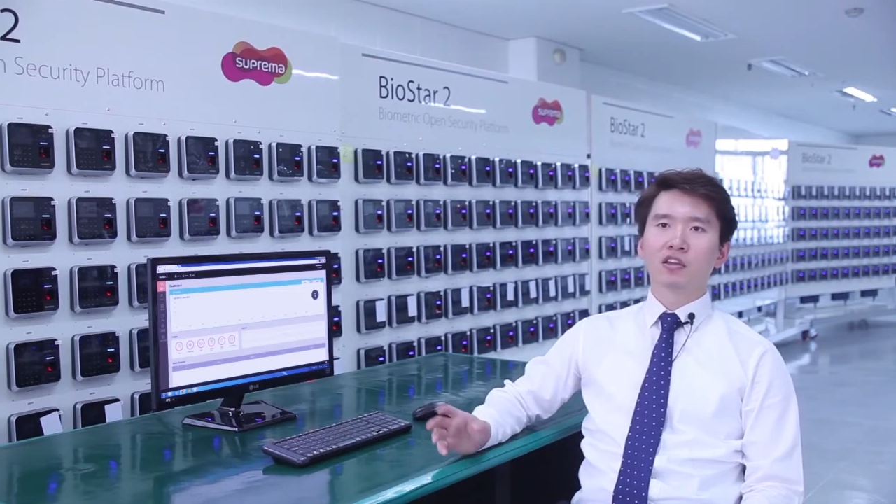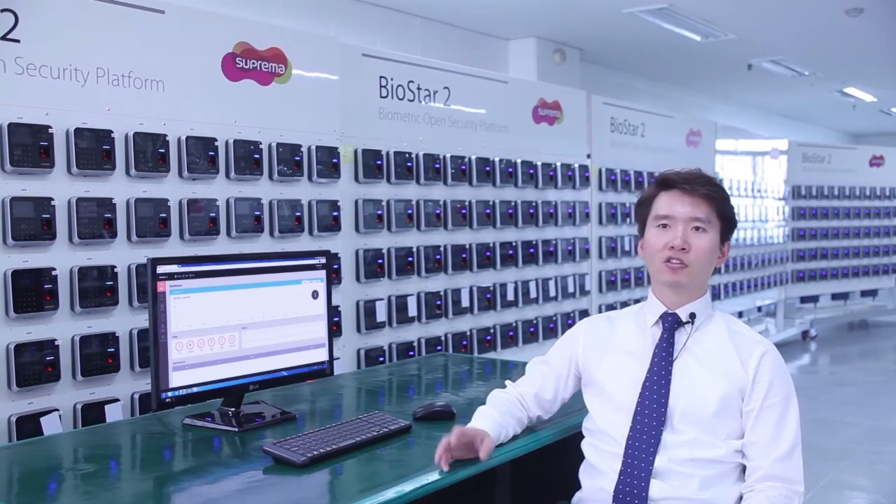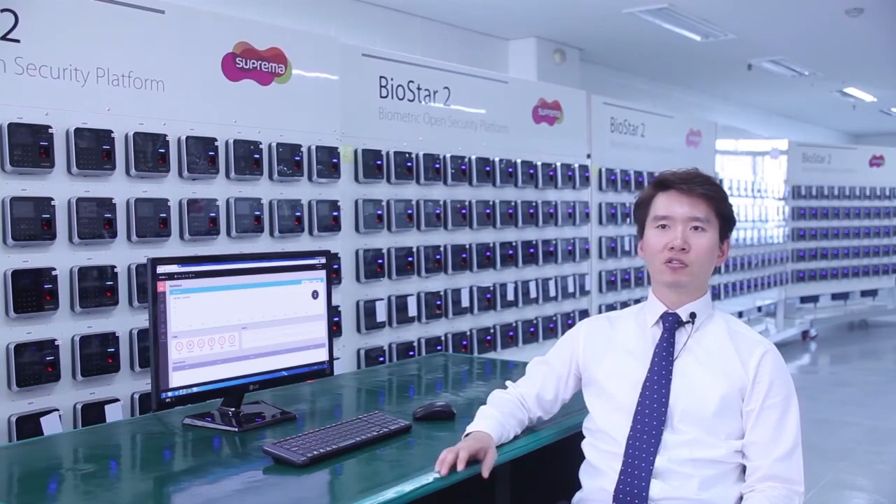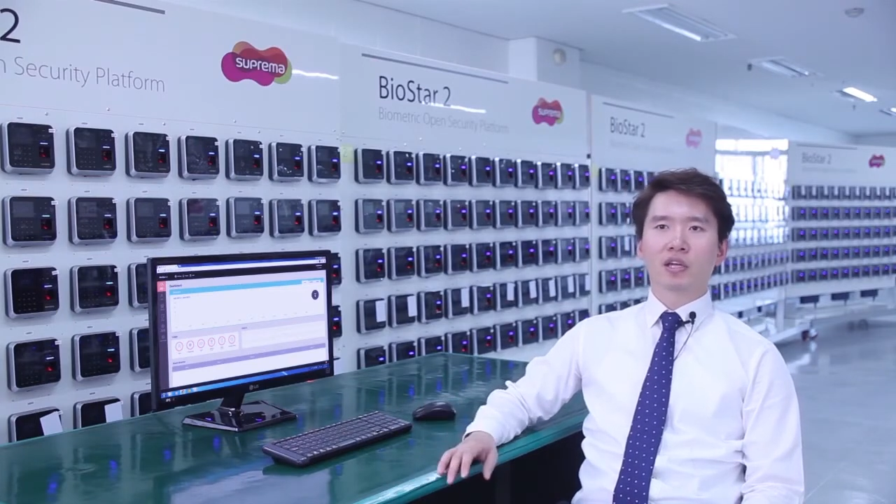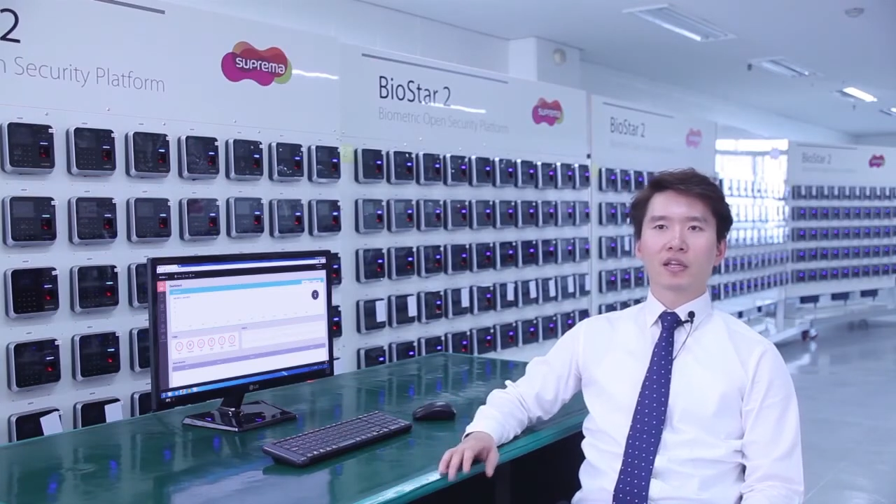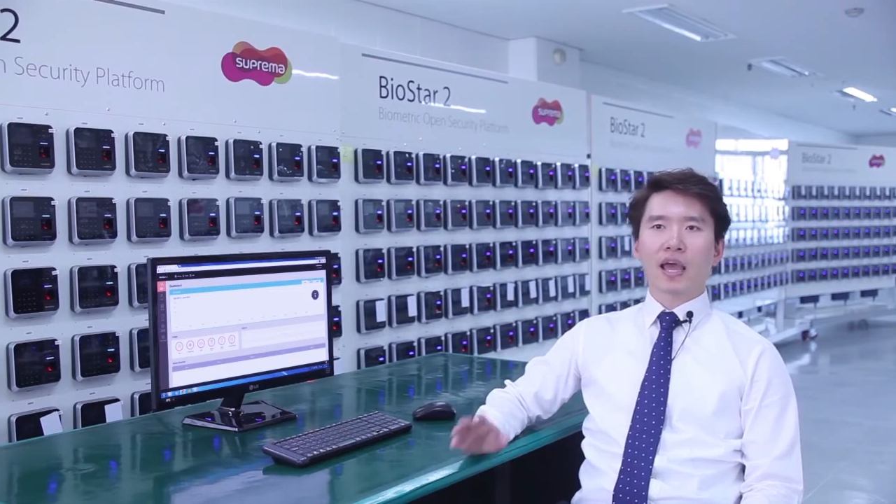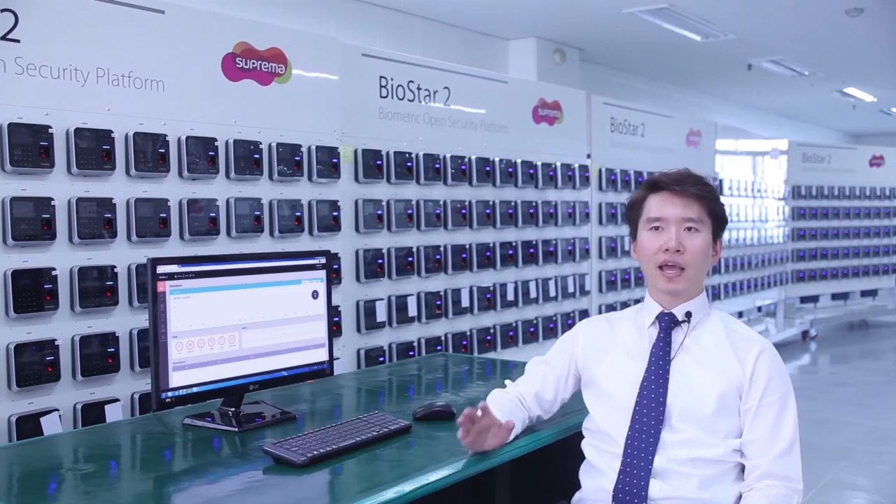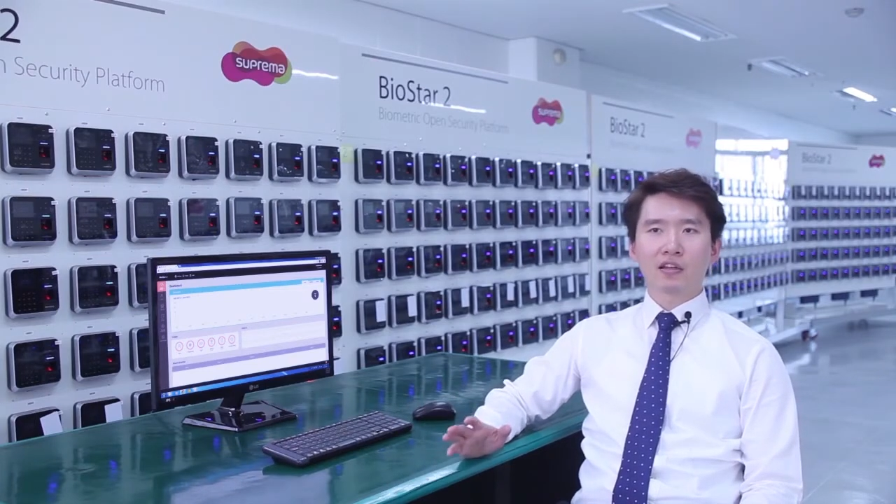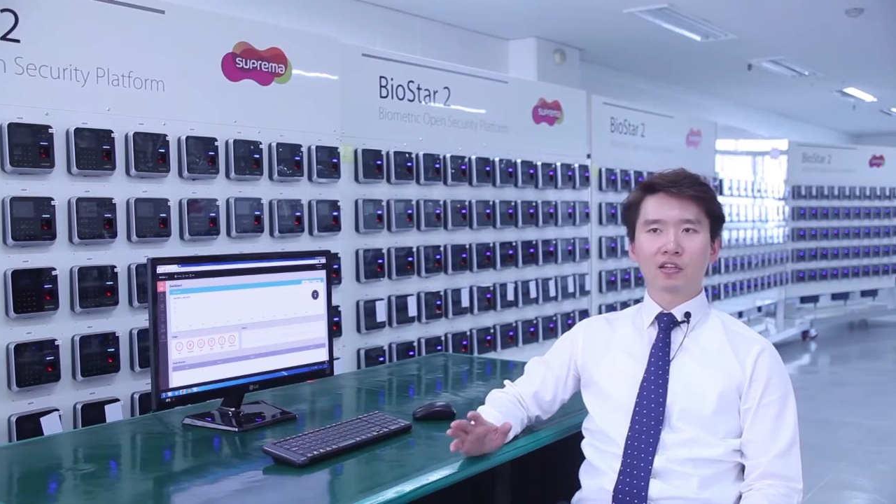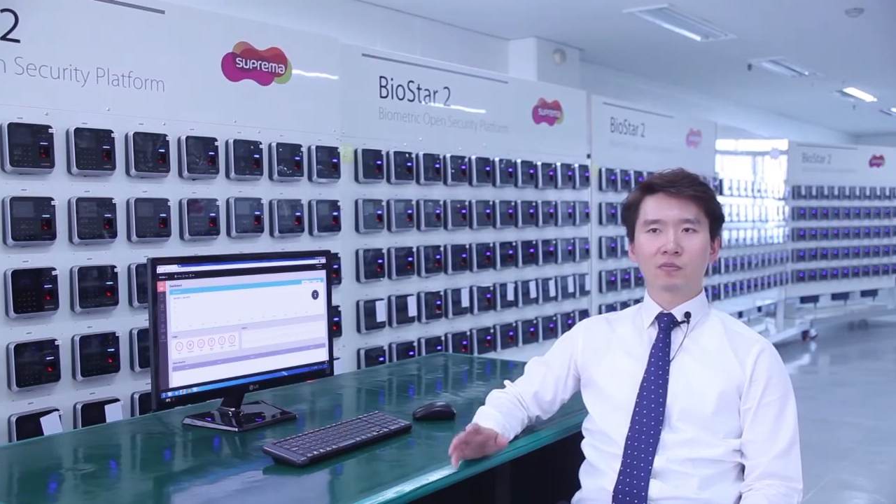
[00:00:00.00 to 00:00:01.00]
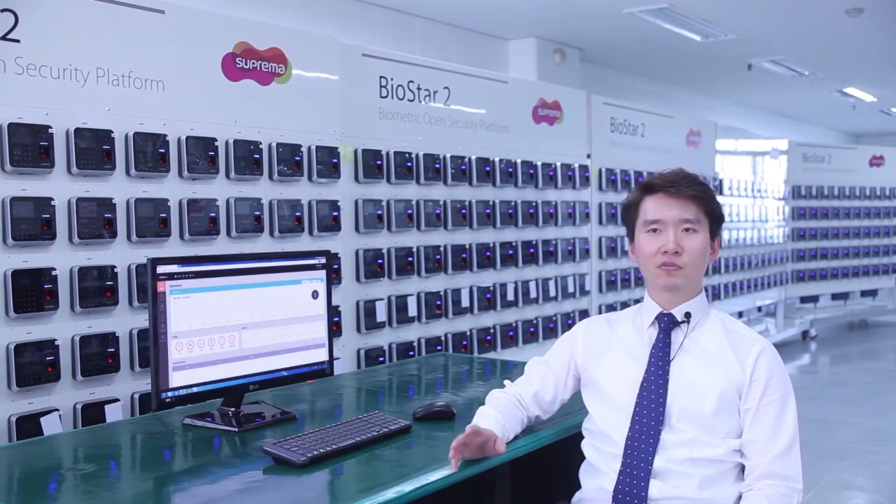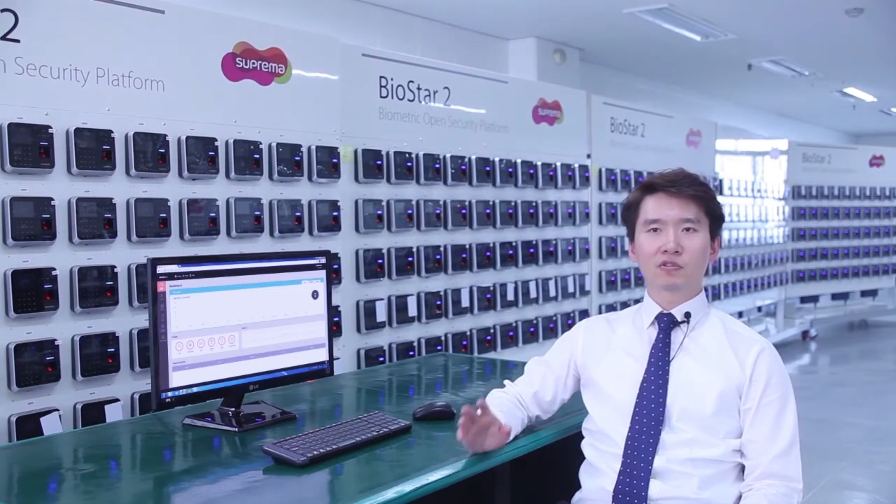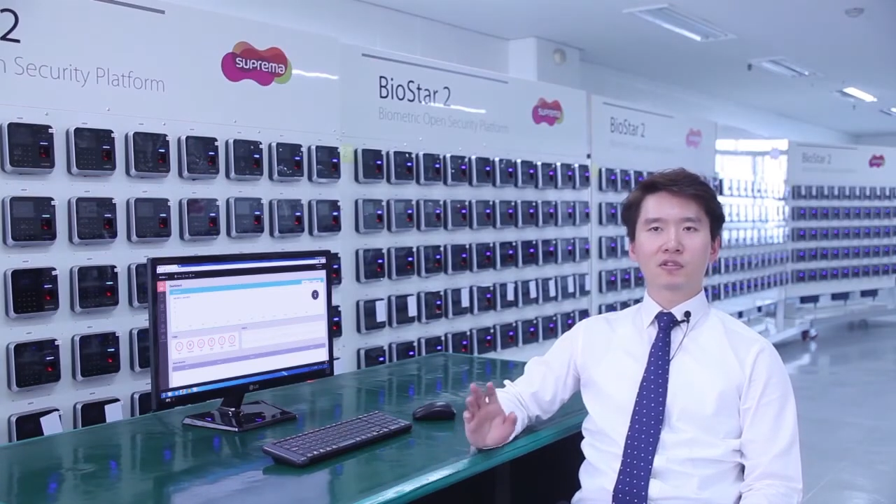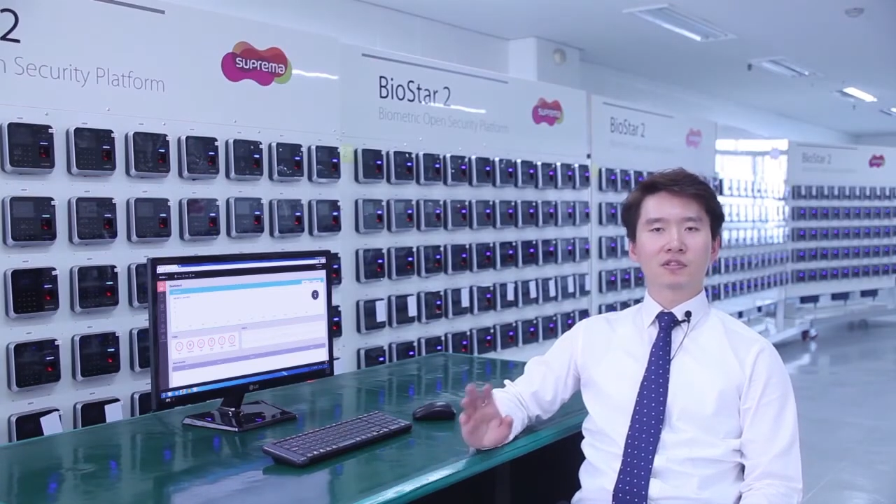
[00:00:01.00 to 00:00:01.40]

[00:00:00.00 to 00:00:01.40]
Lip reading: you can add them to the